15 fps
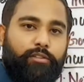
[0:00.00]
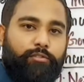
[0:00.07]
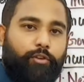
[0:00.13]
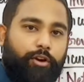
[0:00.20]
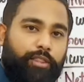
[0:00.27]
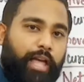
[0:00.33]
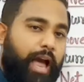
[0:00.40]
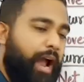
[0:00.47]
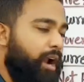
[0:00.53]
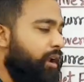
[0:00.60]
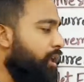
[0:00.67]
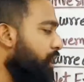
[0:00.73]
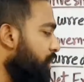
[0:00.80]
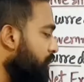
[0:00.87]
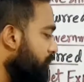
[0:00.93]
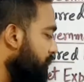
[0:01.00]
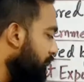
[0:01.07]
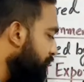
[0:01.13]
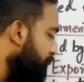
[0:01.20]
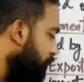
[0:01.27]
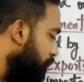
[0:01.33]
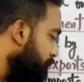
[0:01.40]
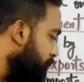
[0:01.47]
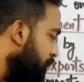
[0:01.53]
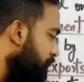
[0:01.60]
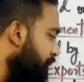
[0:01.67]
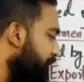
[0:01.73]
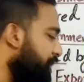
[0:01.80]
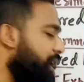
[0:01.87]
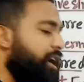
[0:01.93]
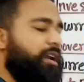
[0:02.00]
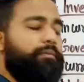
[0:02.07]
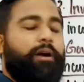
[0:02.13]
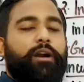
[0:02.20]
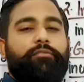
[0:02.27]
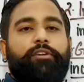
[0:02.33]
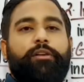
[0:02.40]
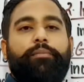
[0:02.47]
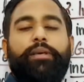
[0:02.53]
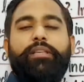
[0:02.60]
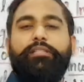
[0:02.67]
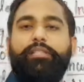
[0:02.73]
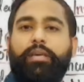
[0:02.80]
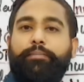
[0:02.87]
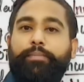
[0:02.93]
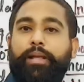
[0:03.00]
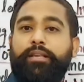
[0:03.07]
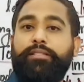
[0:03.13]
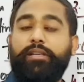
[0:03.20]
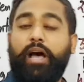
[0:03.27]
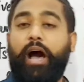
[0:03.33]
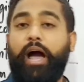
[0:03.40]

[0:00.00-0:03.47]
For that, the formula of aggregate demand will be C plus